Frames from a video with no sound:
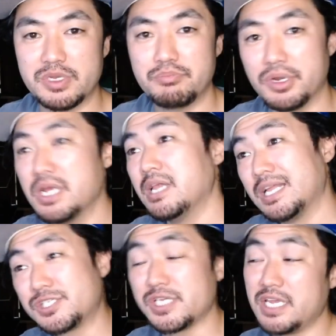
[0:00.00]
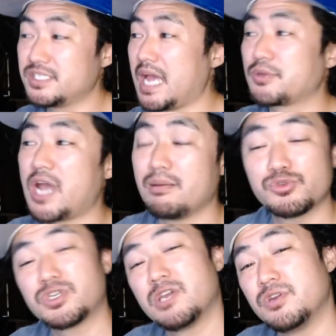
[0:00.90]
But let's say top comments were
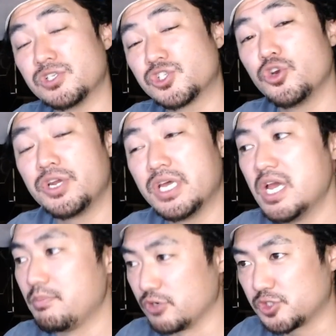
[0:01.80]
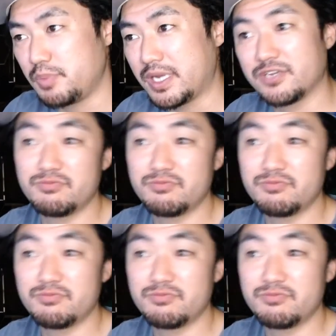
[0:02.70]
giving us good perspective.